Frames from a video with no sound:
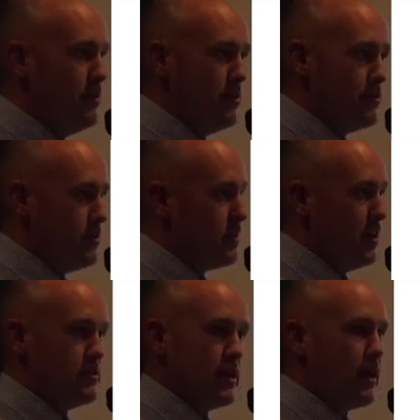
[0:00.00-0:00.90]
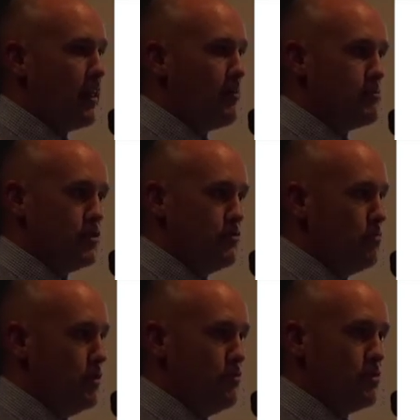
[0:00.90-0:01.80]
just gets added up to you
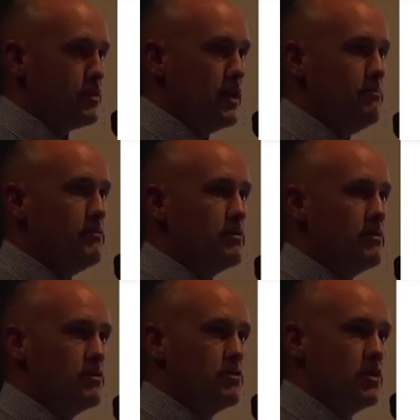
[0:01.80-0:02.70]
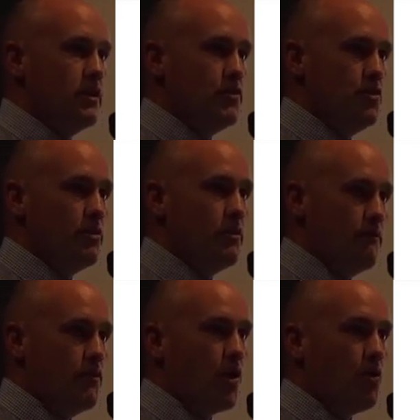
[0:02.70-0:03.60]
with your exams to give you a
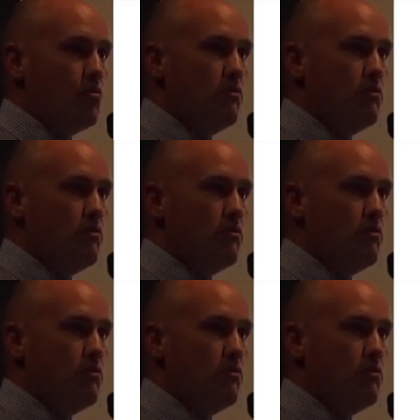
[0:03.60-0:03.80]
final